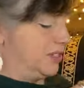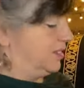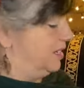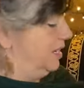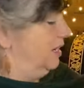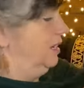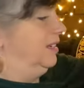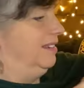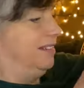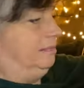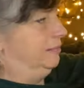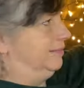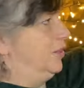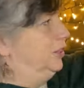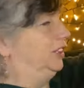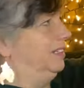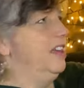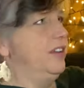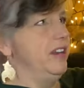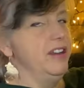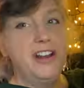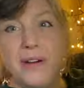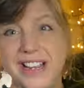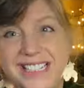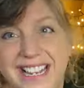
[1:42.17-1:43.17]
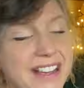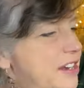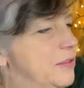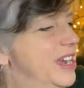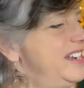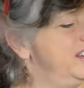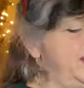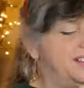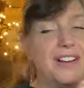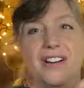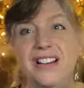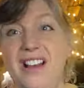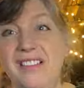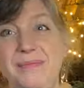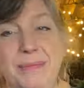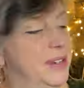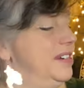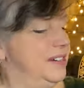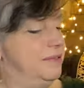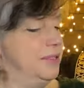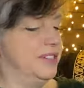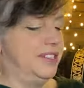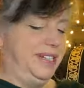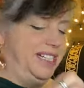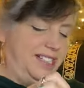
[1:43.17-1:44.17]
With free postage and
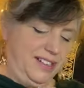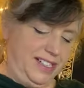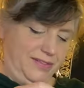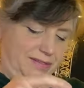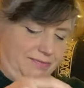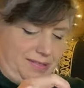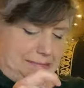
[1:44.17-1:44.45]
packing and